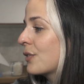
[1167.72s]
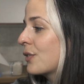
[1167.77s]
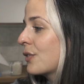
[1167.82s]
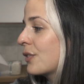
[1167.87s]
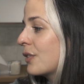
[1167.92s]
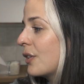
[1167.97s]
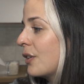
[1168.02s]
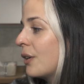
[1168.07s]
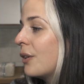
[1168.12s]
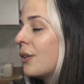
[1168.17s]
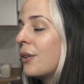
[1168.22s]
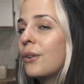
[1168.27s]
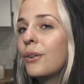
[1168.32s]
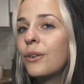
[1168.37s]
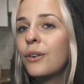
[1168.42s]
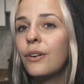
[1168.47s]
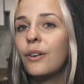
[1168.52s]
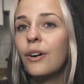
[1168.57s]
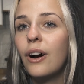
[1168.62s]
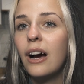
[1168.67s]

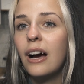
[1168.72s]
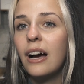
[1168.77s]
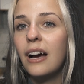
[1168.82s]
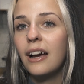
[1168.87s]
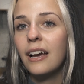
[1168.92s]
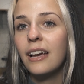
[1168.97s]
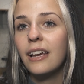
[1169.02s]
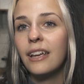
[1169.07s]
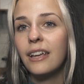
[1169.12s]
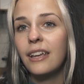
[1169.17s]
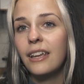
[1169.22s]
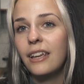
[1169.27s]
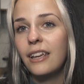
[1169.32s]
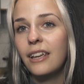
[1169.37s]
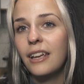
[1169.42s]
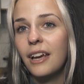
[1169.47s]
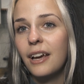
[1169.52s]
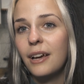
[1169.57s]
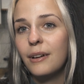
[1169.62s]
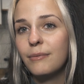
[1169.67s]
So
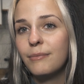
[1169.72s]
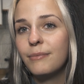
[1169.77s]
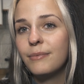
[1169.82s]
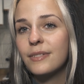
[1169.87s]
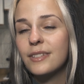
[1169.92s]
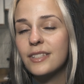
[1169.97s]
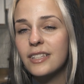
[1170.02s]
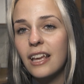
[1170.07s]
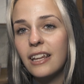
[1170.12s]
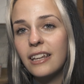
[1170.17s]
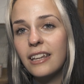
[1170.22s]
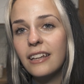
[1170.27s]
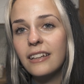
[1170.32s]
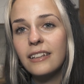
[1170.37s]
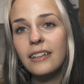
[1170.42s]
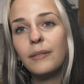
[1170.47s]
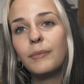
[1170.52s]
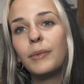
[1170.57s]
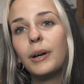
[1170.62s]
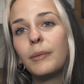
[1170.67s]
I am setting
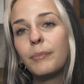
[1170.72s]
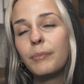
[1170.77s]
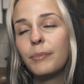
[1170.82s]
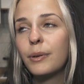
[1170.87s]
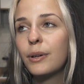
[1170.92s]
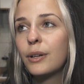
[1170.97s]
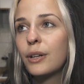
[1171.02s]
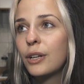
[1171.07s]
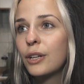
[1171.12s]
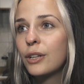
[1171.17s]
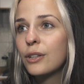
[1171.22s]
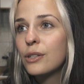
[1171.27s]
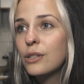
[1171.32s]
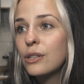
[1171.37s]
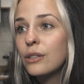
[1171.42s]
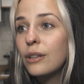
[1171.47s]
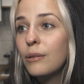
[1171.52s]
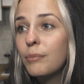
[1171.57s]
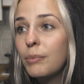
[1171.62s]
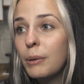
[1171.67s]
them up
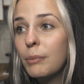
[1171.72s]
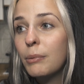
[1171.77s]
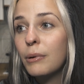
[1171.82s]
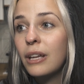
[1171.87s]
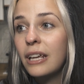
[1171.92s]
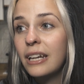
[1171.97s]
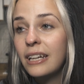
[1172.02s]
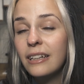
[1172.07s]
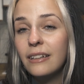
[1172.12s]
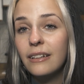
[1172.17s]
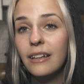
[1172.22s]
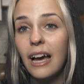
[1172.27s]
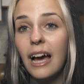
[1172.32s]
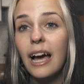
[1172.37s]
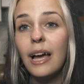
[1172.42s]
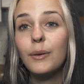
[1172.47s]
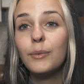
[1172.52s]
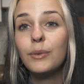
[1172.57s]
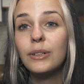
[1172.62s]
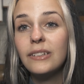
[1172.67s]
to the people I,
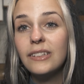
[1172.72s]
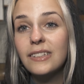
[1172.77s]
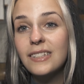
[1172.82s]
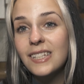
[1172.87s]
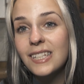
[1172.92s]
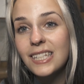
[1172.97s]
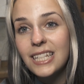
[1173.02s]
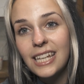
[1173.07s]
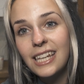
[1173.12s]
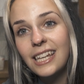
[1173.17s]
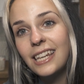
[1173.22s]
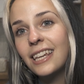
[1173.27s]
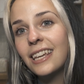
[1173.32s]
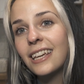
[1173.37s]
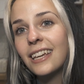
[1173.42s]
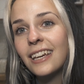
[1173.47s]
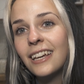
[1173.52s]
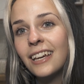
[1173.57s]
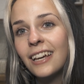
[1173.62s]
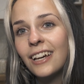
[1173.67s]
I will
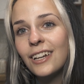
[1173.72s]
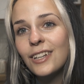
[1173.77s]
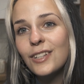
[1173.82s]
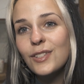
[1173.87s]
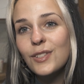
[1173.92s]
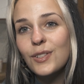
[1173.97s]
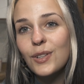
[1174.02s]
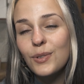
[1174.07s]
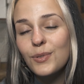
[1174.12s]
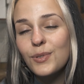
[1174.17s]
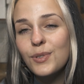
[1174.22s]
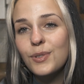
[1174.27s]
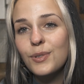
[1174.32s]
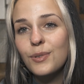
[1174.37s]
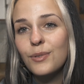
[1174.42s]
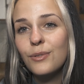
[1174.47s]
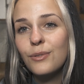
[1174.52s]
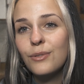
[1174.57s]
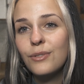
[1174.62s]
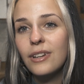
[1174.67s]
see so
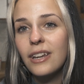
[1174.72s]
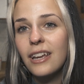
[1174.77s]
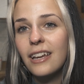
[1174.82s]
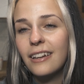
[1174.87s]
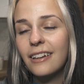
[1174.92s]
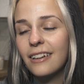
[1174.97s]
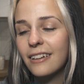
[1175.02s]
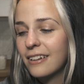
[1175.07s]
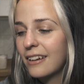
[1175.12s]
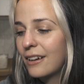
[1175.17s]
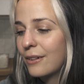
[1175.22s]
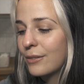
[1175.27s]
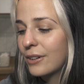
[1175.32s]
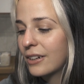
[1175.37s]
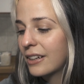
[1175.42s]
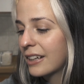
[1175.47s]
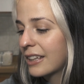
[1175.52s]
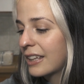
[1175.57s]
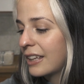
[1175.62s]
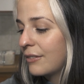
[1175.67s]
soon and I
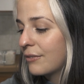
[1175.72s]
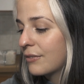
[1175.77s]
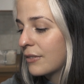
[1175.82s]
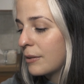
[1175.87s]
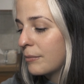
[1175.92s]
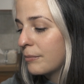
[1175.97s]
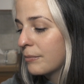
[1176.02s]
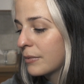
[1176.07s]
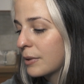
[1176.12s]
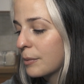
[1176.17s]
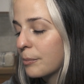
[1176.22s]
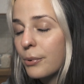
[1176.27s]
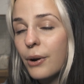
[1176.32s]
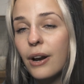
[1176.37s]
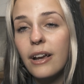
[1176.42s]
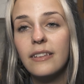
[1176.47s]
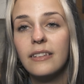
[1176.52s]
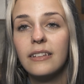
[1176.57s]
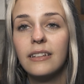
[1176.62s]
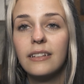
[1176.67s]
want to give them the
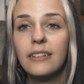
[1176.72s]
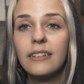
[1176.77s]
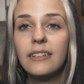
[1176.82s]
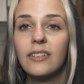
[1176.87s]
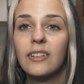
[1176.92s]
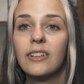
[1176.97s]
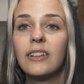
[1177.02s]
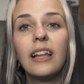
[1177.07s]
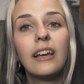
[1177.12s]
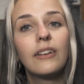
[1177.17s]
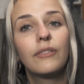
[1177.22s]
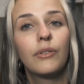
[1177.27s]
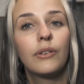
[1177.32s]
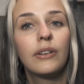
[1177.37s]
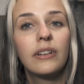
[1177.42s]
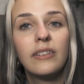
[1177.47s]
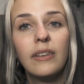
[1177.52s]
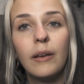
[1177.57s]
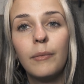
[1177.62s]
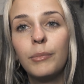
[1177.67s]
present, like for
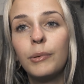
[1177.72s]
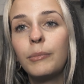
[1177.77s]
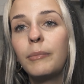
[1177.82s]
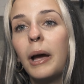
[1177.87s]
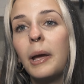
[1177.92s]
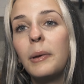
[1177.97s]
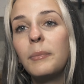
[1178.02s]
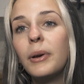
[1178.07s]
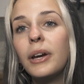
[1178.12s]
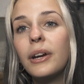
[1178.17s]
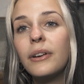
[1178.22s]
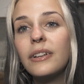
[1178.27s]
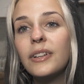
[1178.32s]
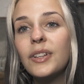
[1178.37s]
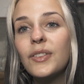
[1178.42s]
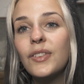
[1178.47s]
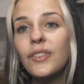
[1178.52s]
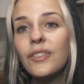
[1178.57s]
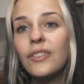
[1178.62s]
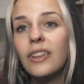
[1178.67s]
example my
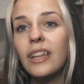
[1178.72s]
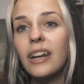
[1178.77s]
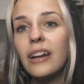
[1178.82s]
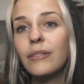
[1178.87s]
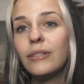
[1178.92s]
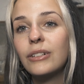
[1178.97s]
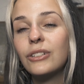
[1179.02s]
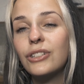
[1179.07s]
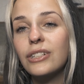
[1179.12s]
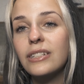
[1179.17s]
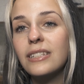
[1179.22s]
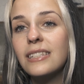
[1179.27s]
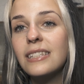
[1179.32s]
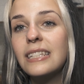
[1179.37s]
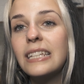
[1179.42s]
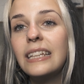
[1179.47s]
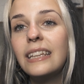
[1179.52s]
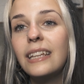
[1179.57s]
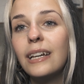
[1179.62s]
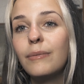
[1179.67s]
parents, that I will just
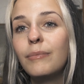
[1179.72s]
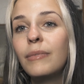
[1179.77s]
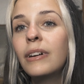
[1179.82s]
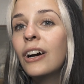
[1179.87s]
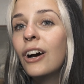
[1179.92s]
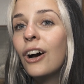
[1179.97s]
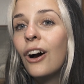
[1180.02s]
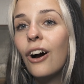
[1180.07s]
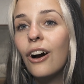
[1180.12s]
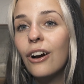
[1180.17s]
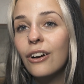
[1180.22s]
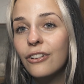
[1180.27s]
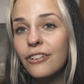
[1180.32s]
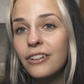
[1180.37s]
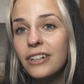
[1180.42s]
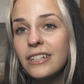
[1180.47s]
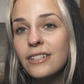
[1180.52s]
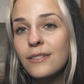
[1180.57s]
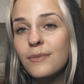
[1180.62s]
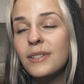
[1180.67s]
see them on
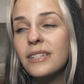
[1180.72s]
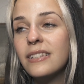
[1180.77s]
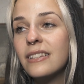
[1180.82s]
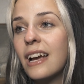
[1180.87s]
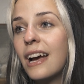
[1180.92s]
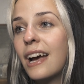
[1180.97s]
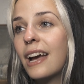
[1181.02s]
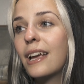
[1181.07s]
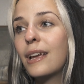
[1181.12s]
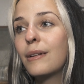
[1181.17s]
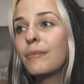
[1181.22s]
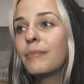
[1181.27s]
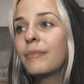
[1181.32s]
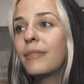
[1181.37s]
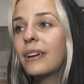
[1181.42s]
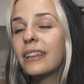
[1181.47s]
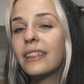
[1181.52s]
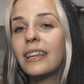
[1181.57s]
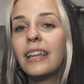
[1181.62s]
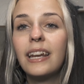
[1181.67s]
Christmas time
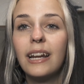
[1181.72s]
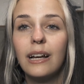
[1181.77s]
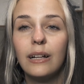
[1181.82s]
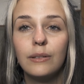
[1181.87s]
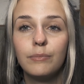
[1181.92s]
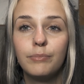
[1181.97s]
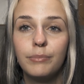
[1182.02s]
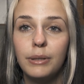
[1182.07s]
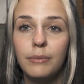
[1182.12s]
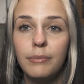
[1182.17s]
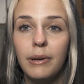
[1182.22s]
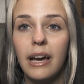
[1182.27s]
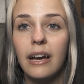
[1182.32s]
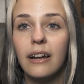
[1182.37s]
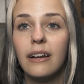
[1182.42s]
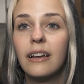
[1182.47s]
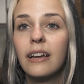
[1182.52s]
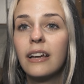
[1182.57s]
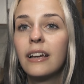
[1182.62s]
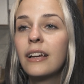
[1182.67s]
and then I'll be
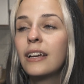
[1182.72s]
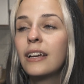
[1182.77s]
back